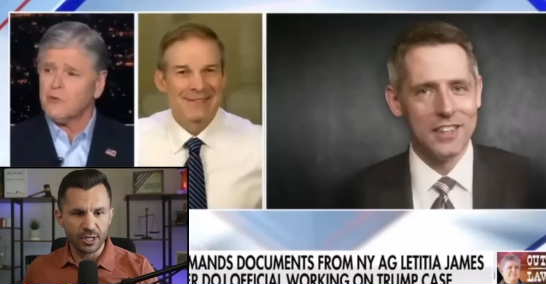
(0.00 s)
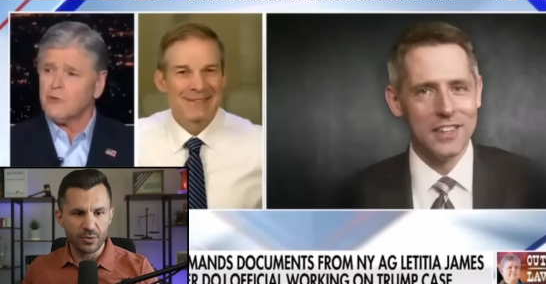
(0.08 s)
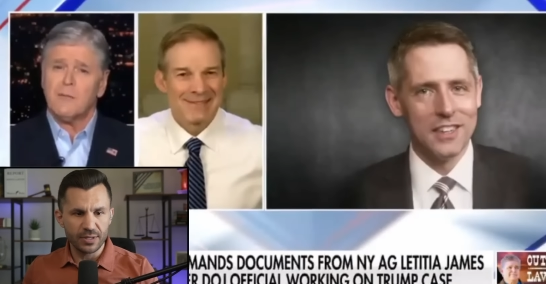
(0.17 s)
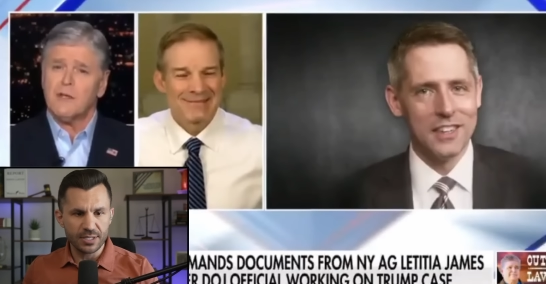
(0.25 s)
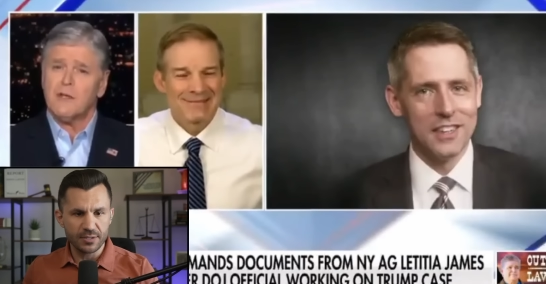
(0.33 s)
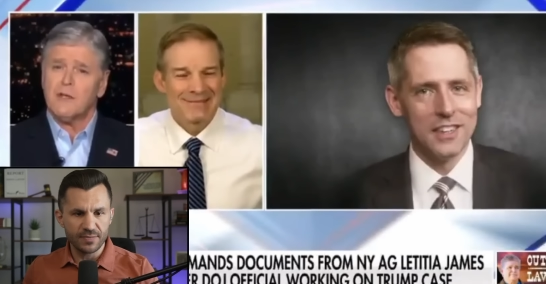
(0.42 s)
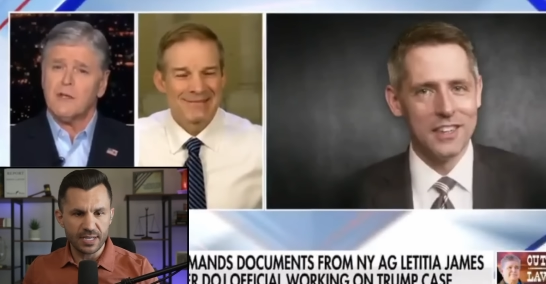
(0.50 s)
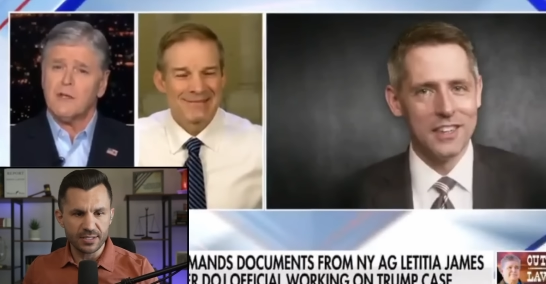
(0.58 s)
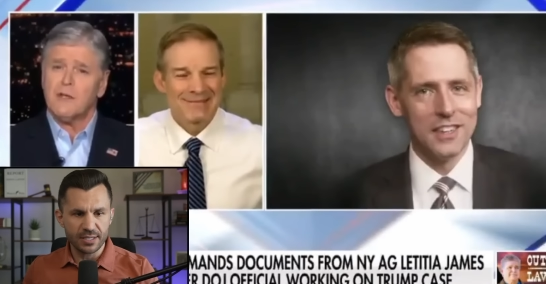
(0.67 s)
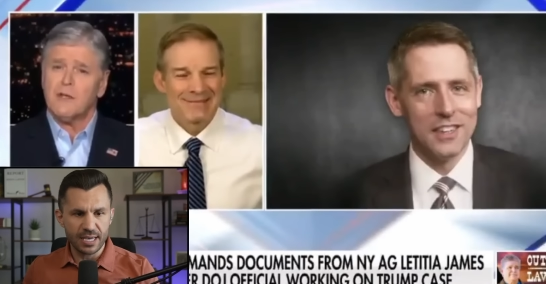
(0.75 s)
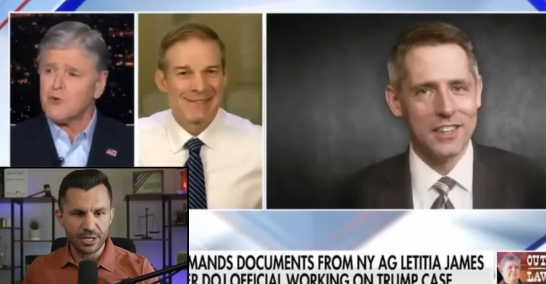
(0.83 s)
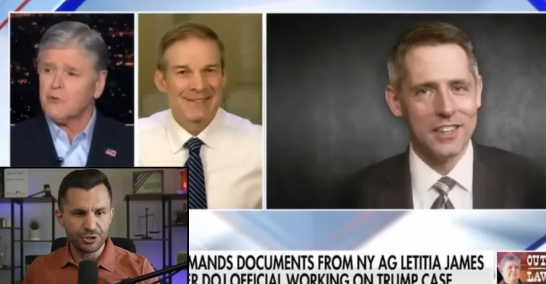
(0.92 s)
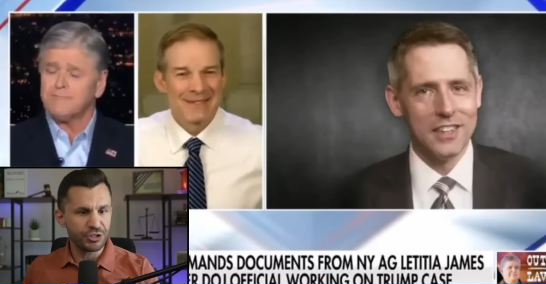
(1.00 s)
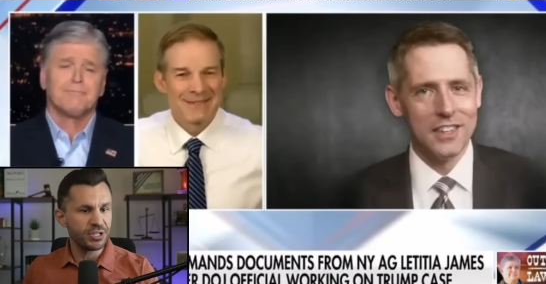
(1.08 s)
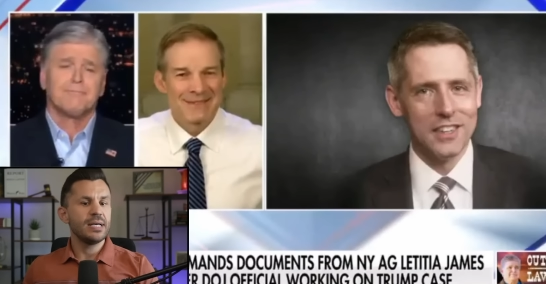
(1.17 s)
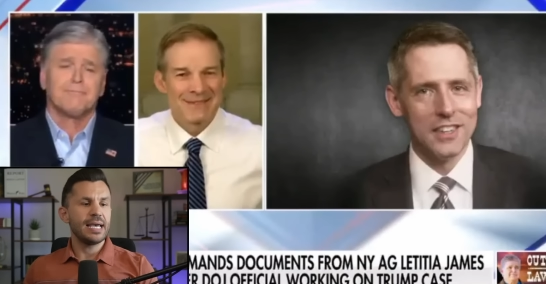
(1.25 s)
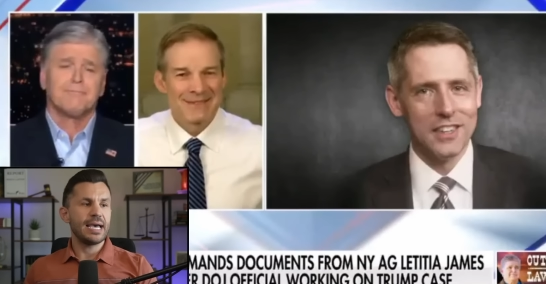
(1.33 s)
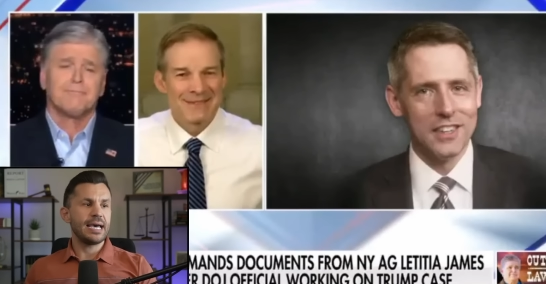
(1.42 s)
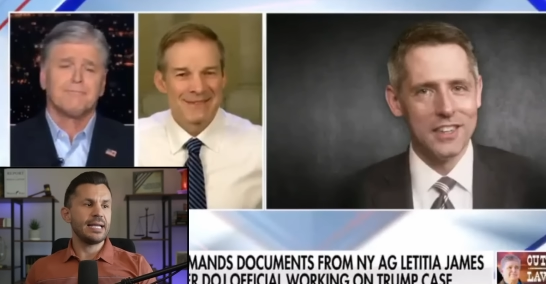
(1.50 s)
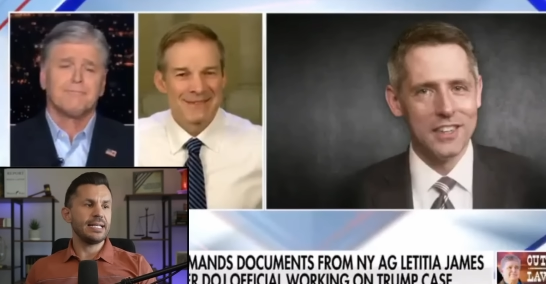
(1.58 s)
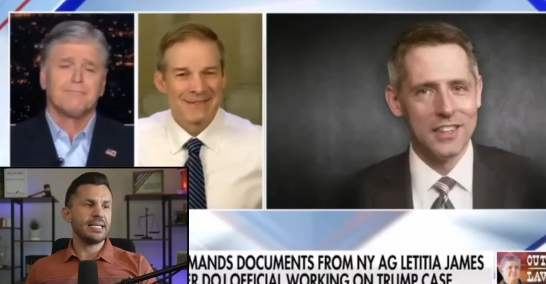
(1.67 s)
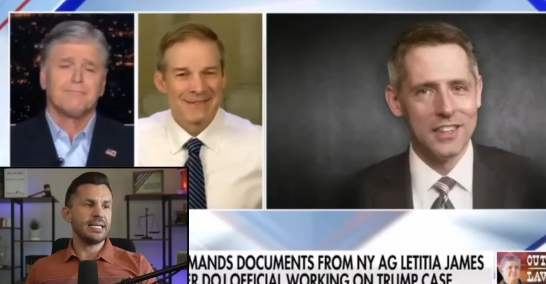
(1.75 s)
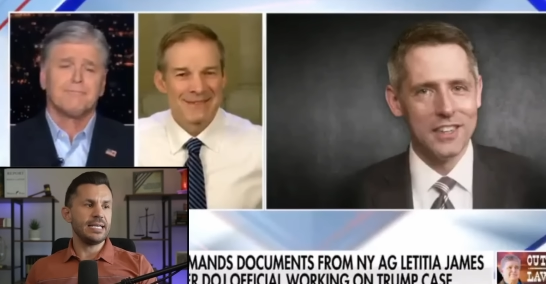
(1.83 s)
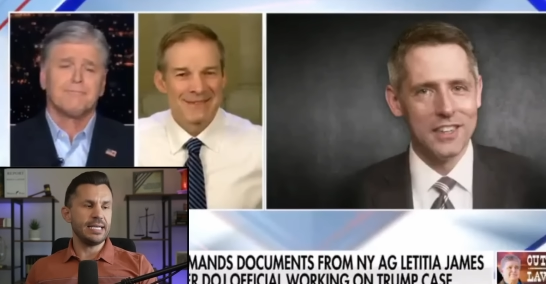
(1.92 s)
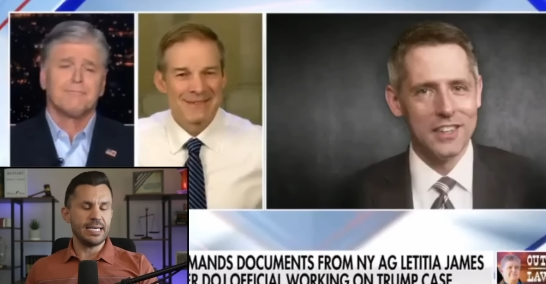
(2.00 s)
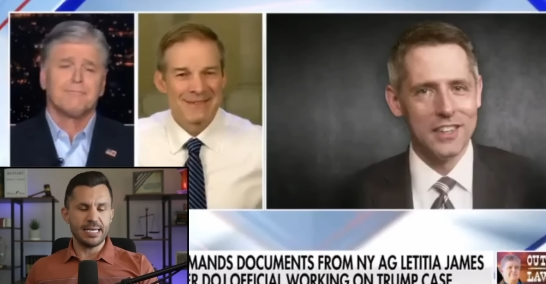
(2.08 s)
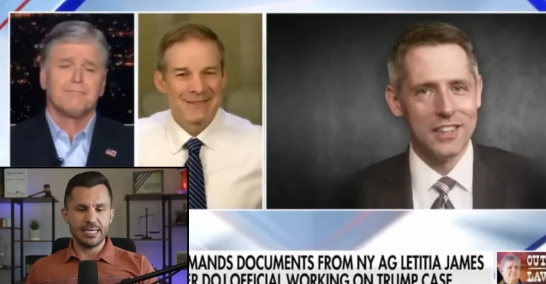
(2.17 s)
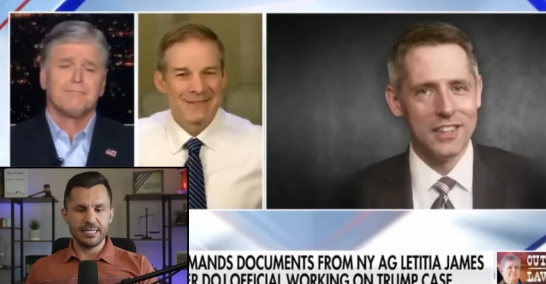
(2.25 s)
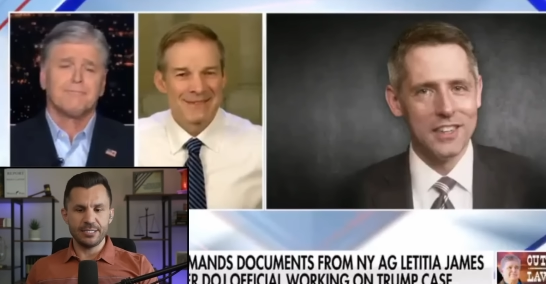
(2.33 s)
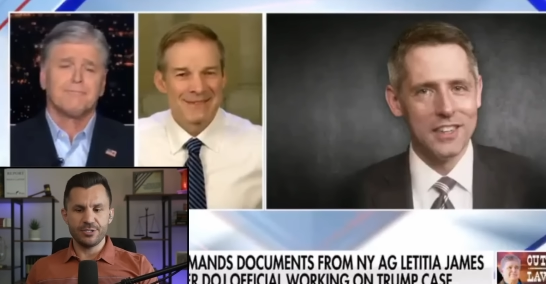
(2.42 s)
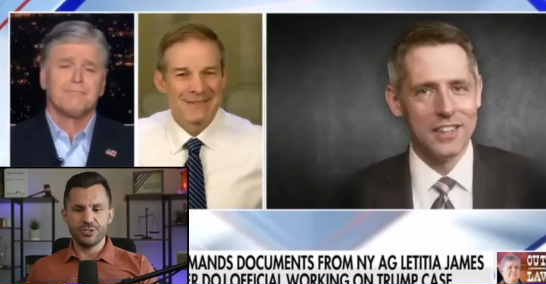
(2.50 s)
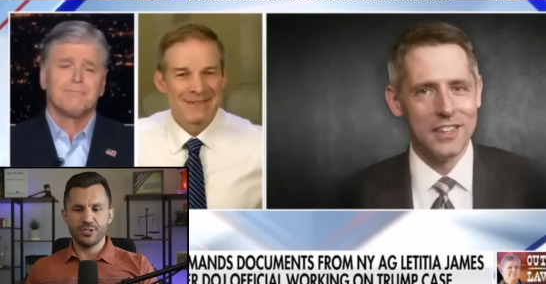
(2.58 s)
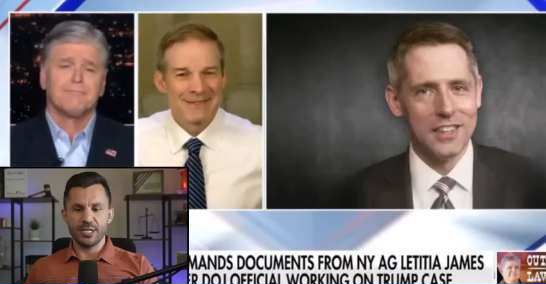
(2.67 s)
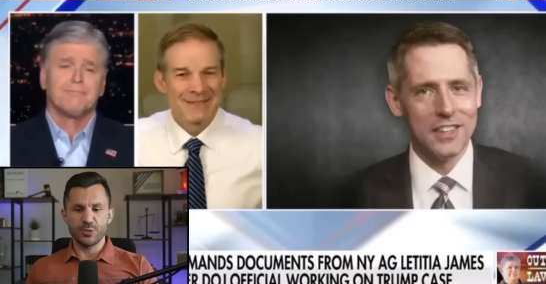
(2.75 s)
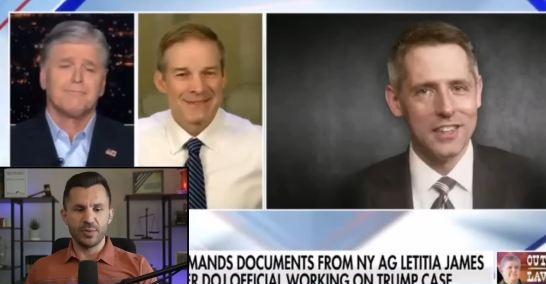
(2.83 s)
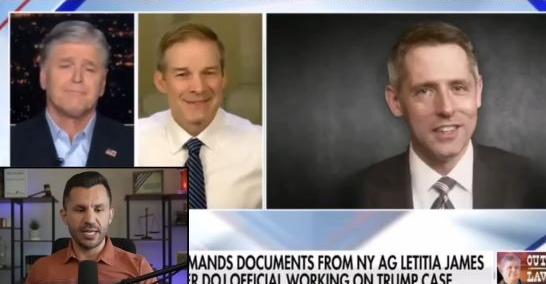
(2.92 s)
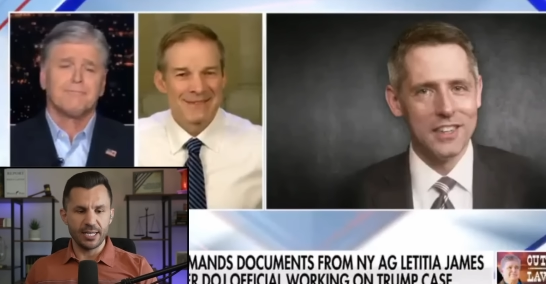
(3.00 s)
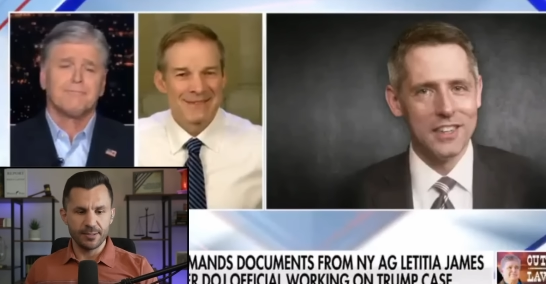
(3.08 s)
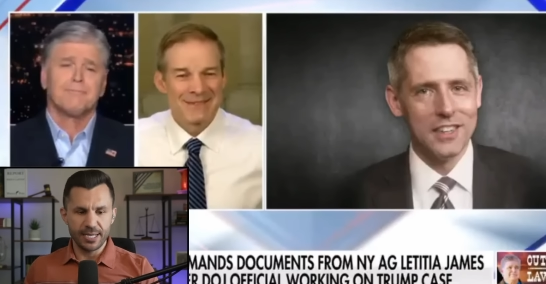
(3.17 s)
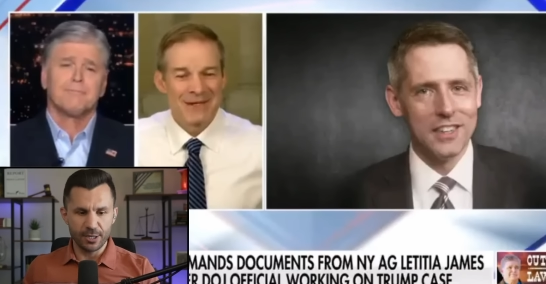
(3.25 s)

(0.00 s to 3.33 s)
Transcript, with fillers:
Speaker 1: in this investigation, and he is explaining here.